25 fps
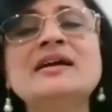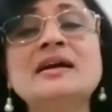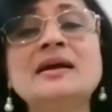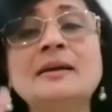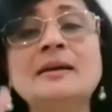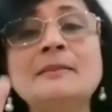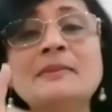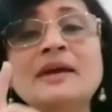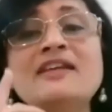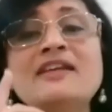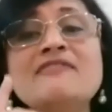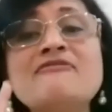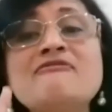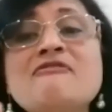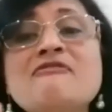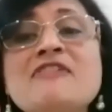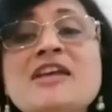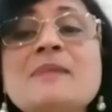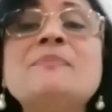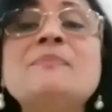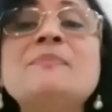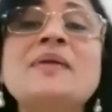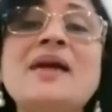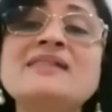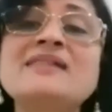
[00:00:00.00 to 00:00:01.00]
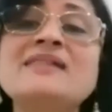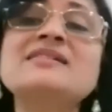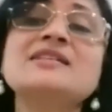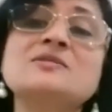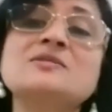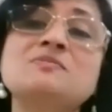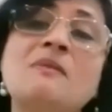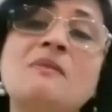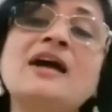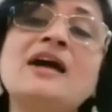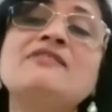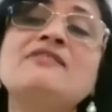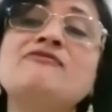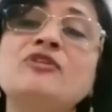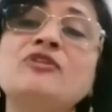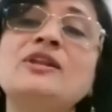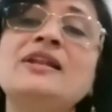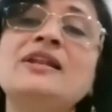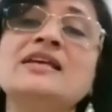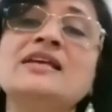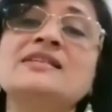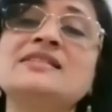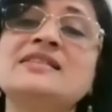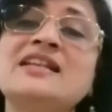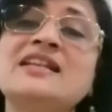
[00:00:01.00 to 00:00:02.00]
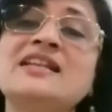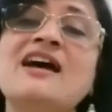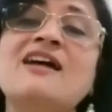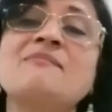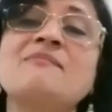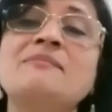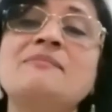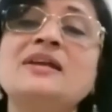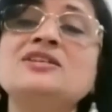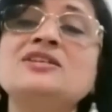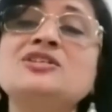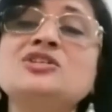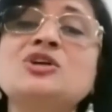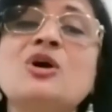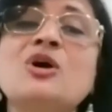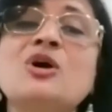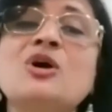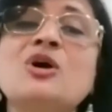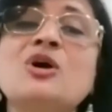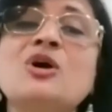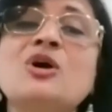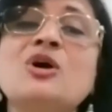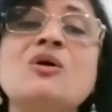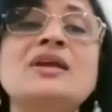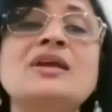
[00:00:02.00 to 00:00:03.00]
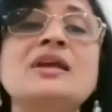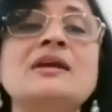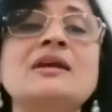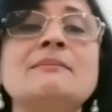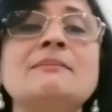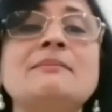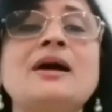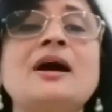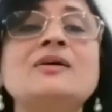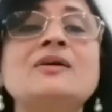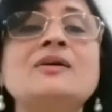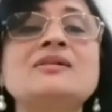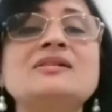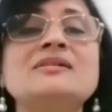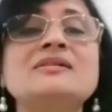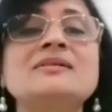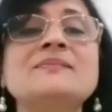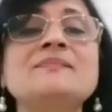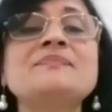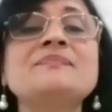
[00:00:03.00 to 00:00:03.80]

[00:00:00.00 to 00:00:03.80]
But if we practice mindfulness that I've been talking about,